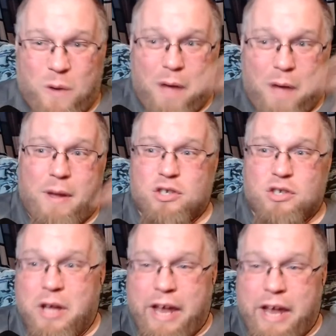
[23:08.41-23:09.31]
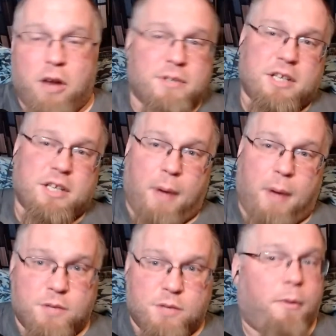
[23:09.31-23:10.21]
I mentioned in here, besides
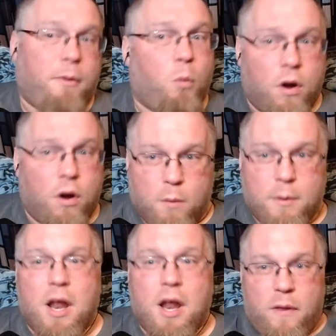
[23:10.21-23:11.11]
Batman, Superman, Wonder Woman.